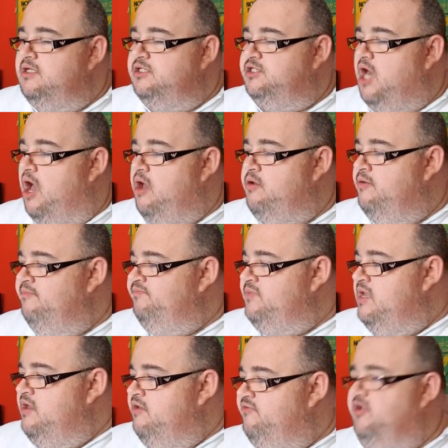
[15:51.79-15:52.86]
So,
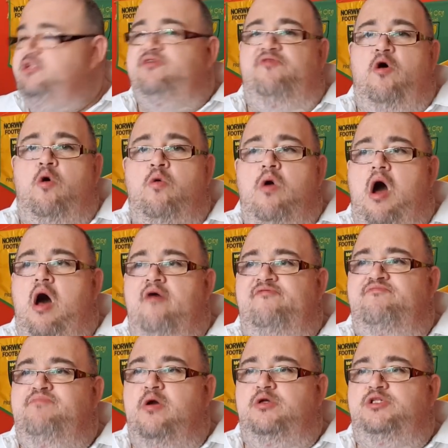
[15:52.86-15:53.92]
first of all,
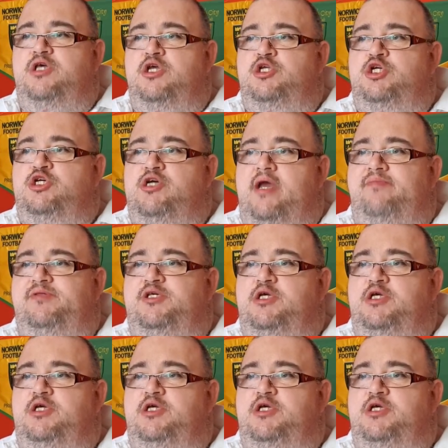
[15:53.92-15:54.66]
I've booked a trip